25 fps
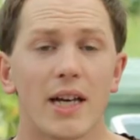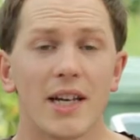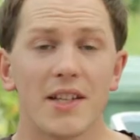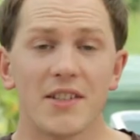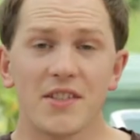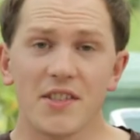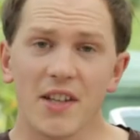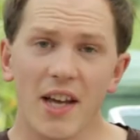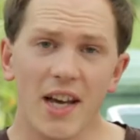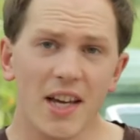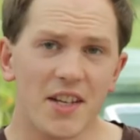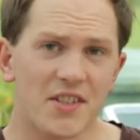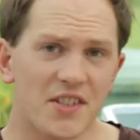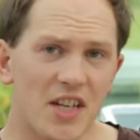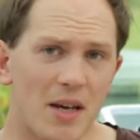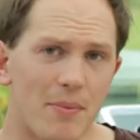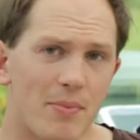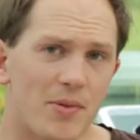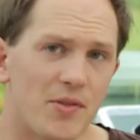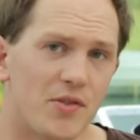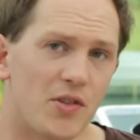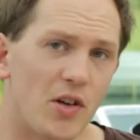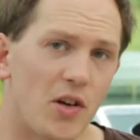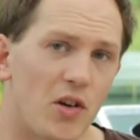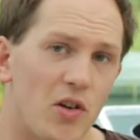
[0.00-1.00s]
In today's
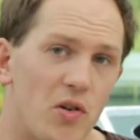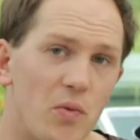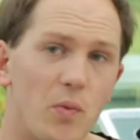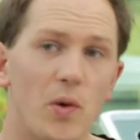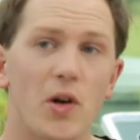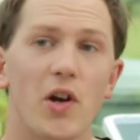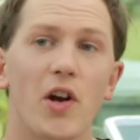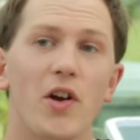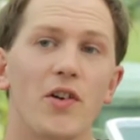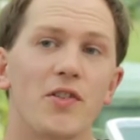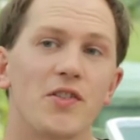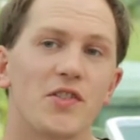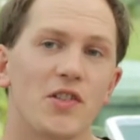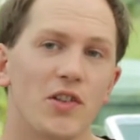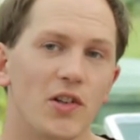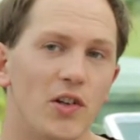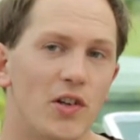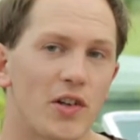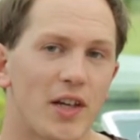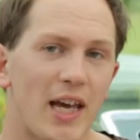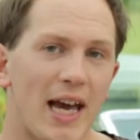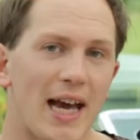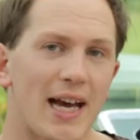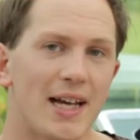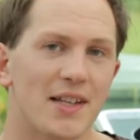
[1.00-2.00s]
episode, we're going to
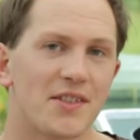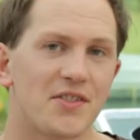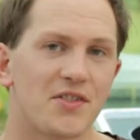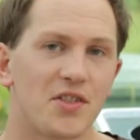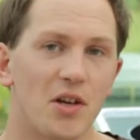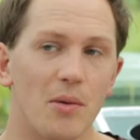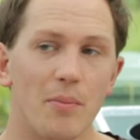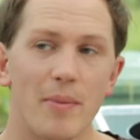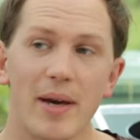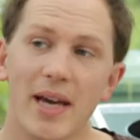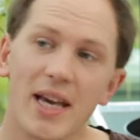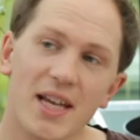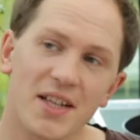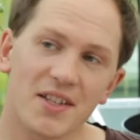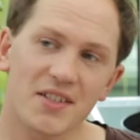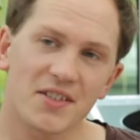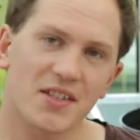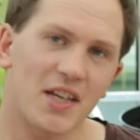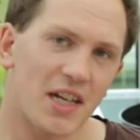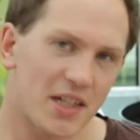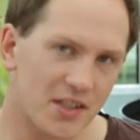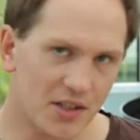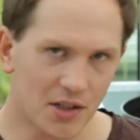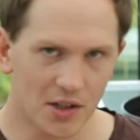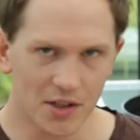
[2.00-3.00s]
look at some
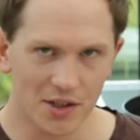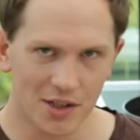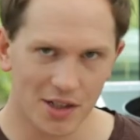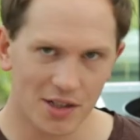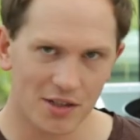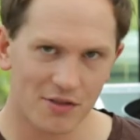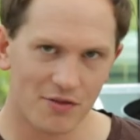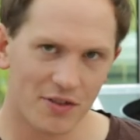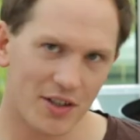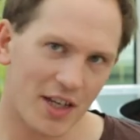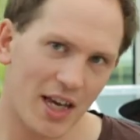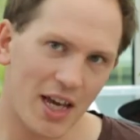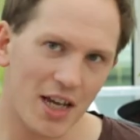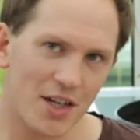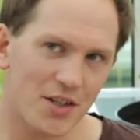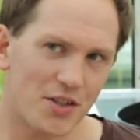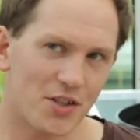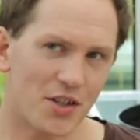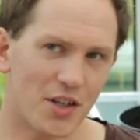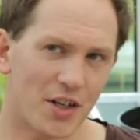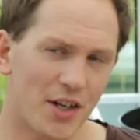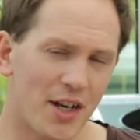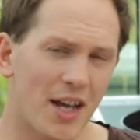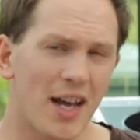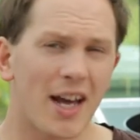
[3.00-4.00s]
insect
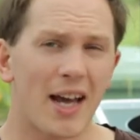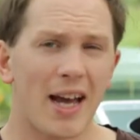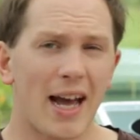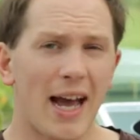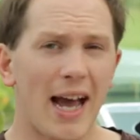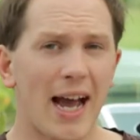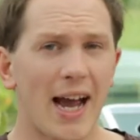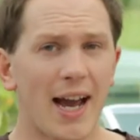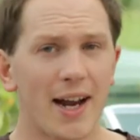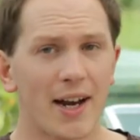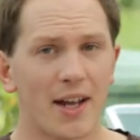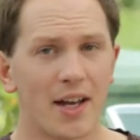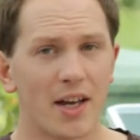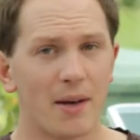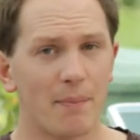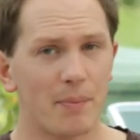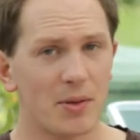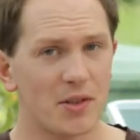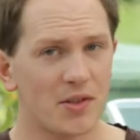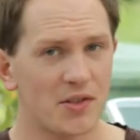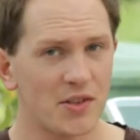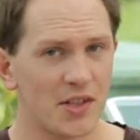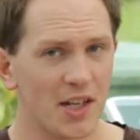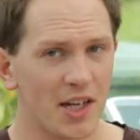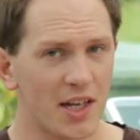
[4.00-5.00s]
identification and a
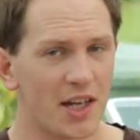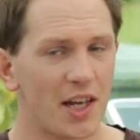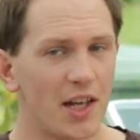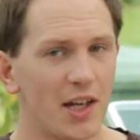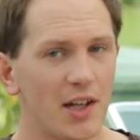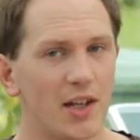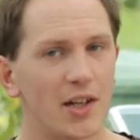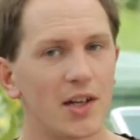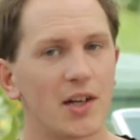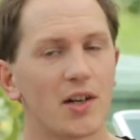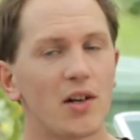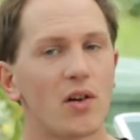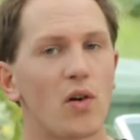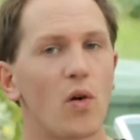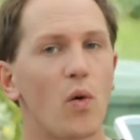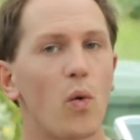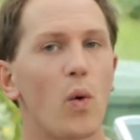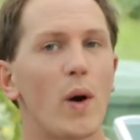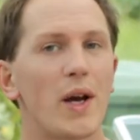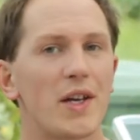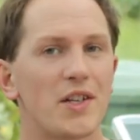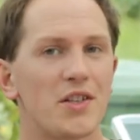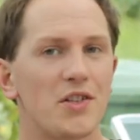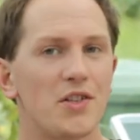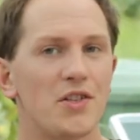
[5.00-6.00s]
particular
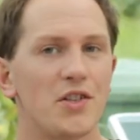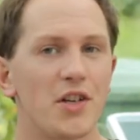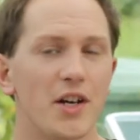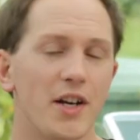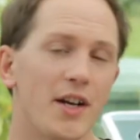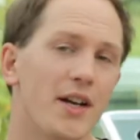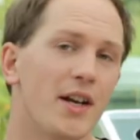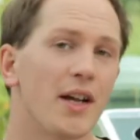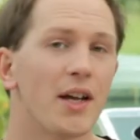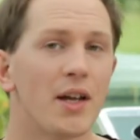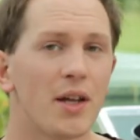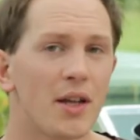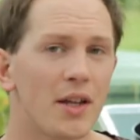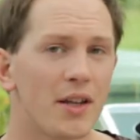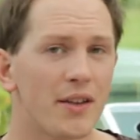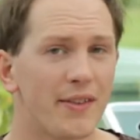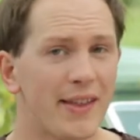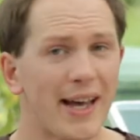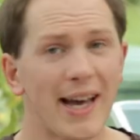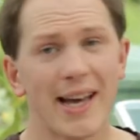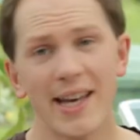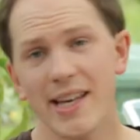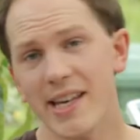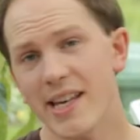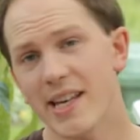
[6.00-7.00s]
question.
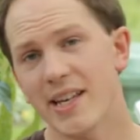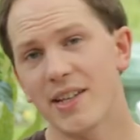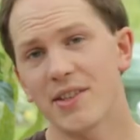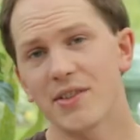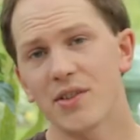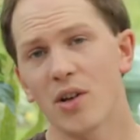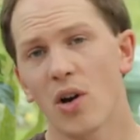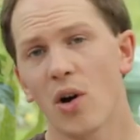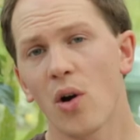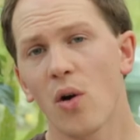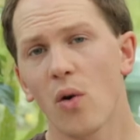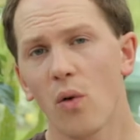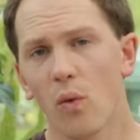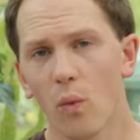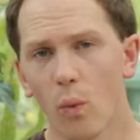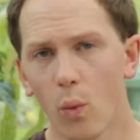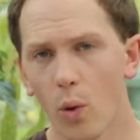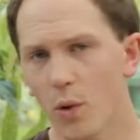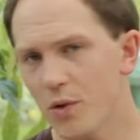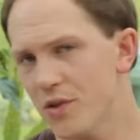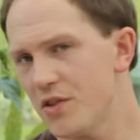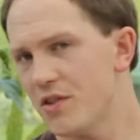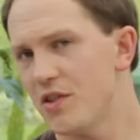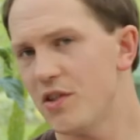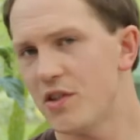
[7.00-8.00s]
That is,
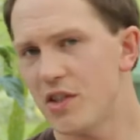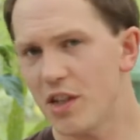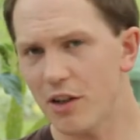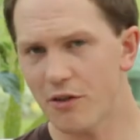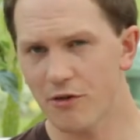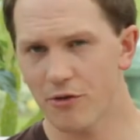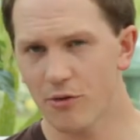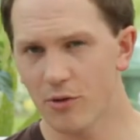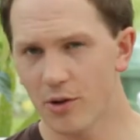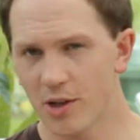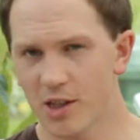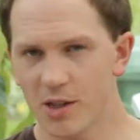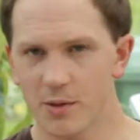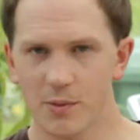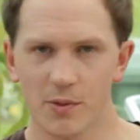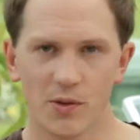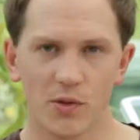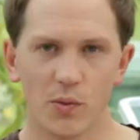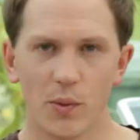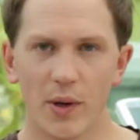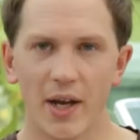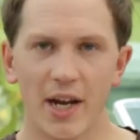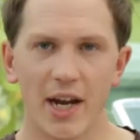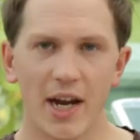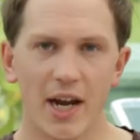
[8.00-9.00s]
what's the difference
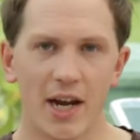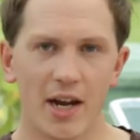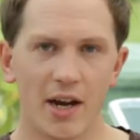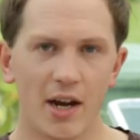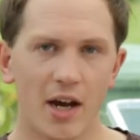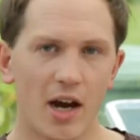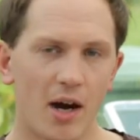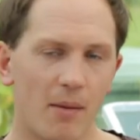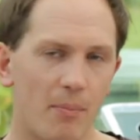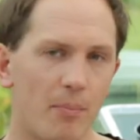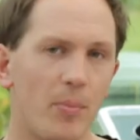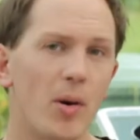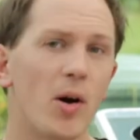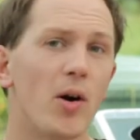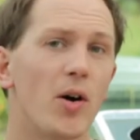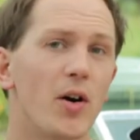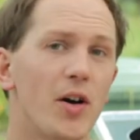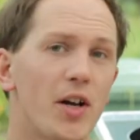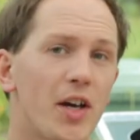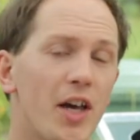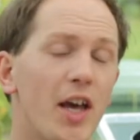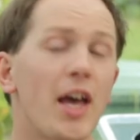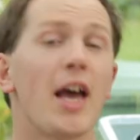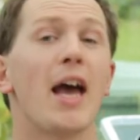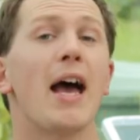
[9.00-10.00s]
between a
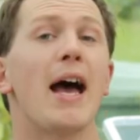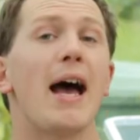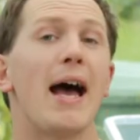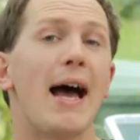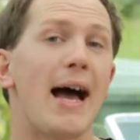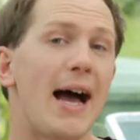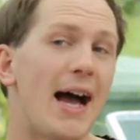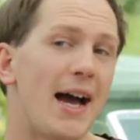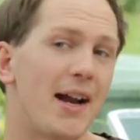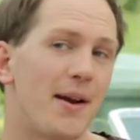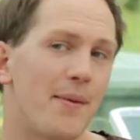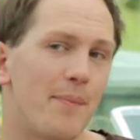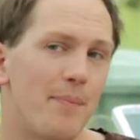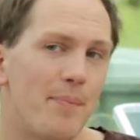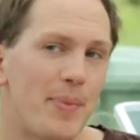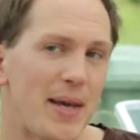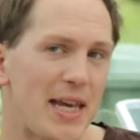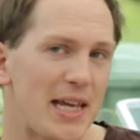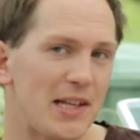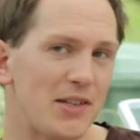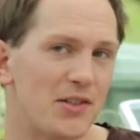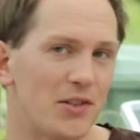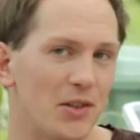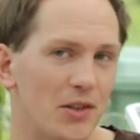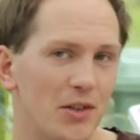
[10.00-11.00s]
bug and a
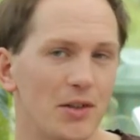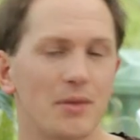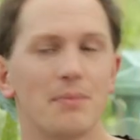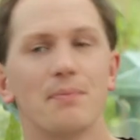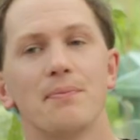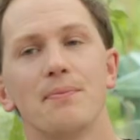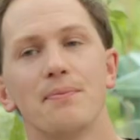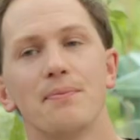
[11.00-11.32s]
beetle?